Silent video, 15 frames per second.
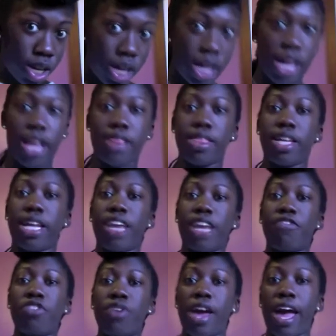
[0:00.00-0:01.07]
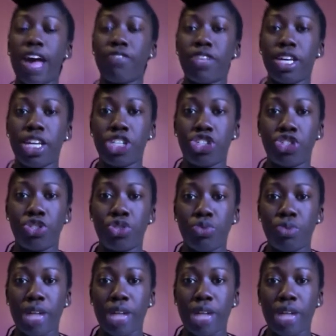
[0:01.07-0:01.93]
And then if you have the issue,